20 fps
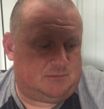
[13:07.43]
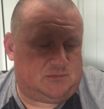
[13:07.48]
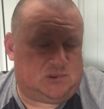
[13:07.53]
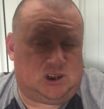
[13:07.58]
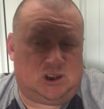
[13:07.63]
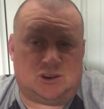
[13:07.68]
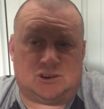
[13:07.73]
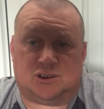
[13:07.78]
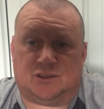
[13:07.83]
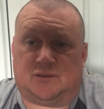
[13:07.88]

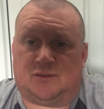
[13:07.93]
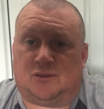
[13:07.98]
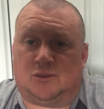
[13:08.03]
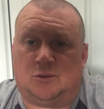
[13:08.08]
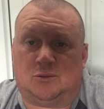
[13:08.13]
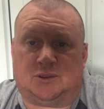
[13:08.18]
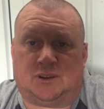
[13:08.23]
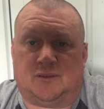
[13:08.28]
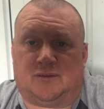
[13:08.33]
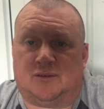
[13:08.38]
Use it for
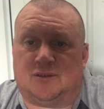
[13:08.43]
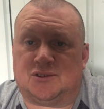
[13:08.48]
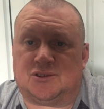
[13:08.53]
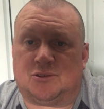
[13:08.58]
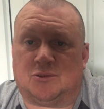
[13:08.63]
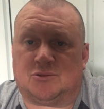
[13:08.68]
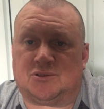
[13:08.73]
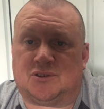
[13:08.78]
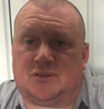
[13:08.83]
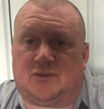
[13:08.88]
all different
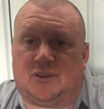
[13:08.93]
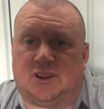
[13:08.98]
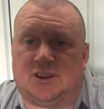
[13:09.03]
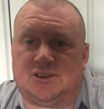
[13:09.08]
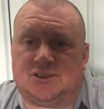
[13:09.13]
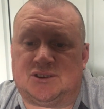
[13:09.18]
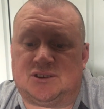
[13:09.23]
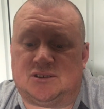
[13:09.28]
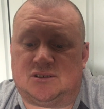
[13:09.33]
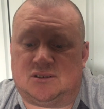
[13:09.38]
sorts of
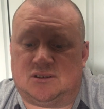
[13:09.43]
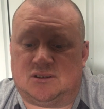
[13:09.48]
things.